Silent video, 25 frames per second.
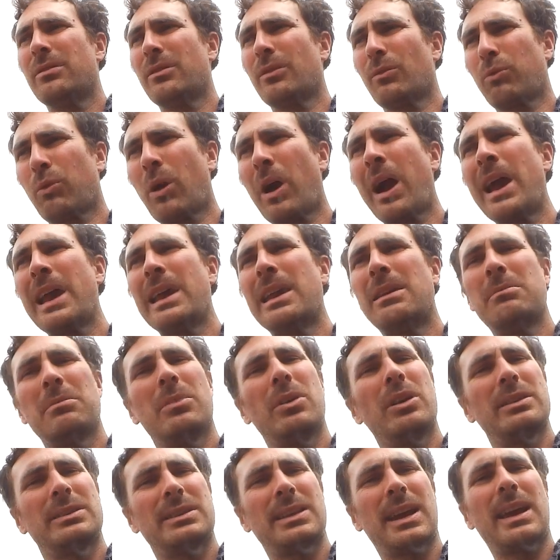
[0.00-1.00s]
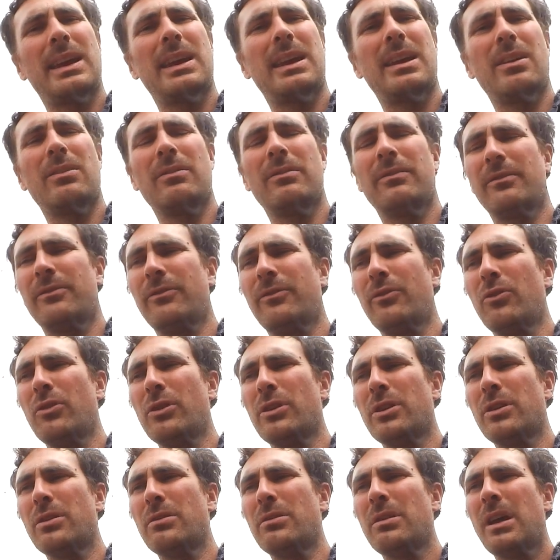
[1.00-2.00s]
The rain might take care of it for
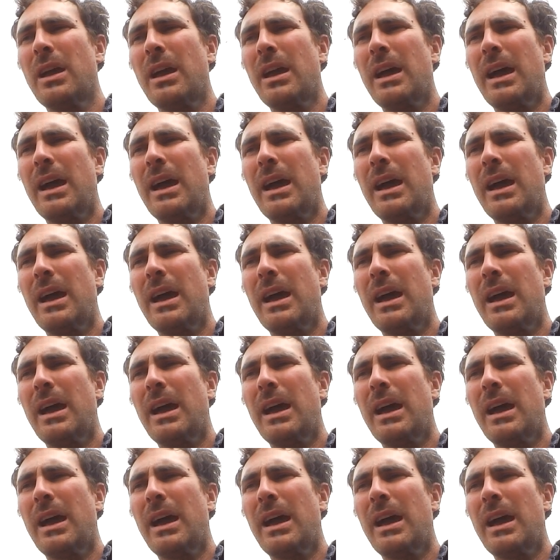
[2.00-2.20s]
you,